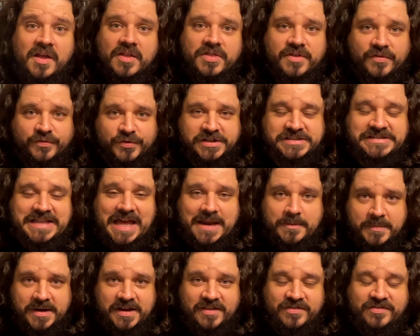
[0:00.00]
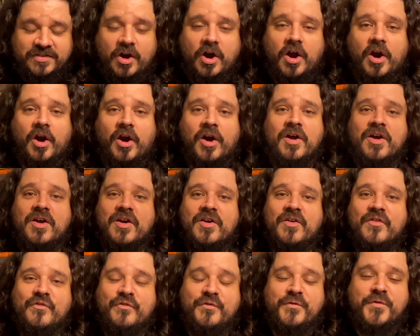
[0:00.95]
The first 10 minutes are
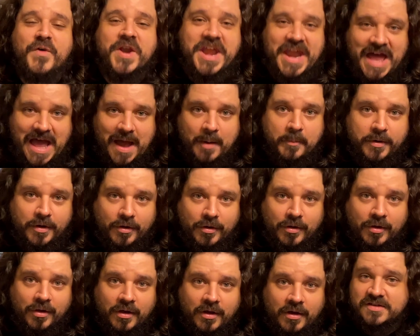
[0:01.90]
phenomenal.